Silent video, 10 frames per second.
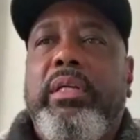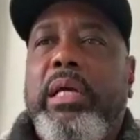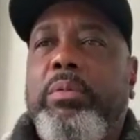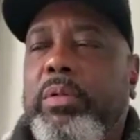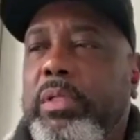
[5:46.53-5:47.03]

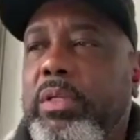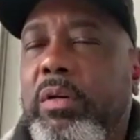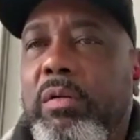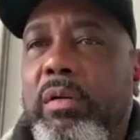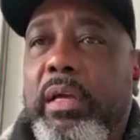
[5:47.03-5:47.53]
Yeah, what's, what's
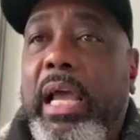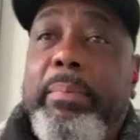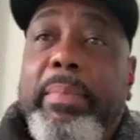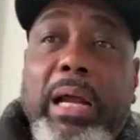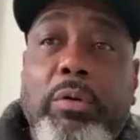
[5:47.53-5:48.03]
going on?
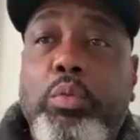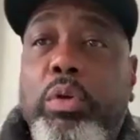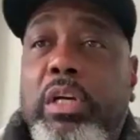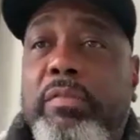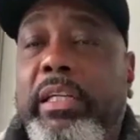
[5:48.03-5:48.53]
Hey, man, I was
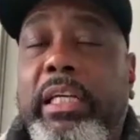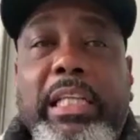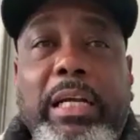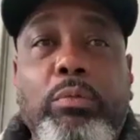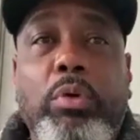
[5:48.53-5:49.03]
wondering if I can
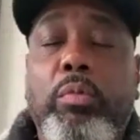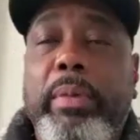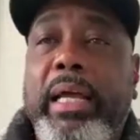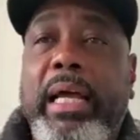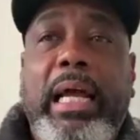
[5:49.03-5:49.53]
get that role,
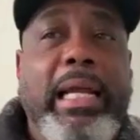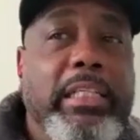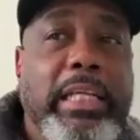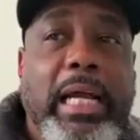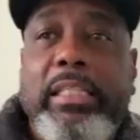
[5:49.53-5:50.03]
man. I, I
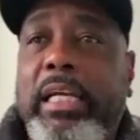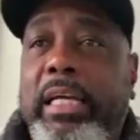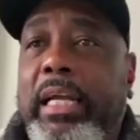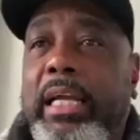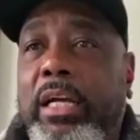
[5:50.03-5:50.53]
ain't I ain't
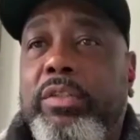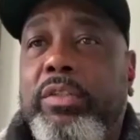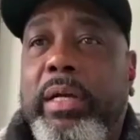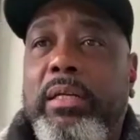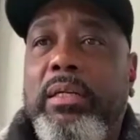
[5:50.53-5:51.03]
signed that
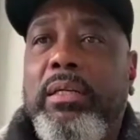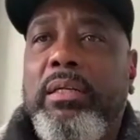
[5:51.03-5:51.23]
contract.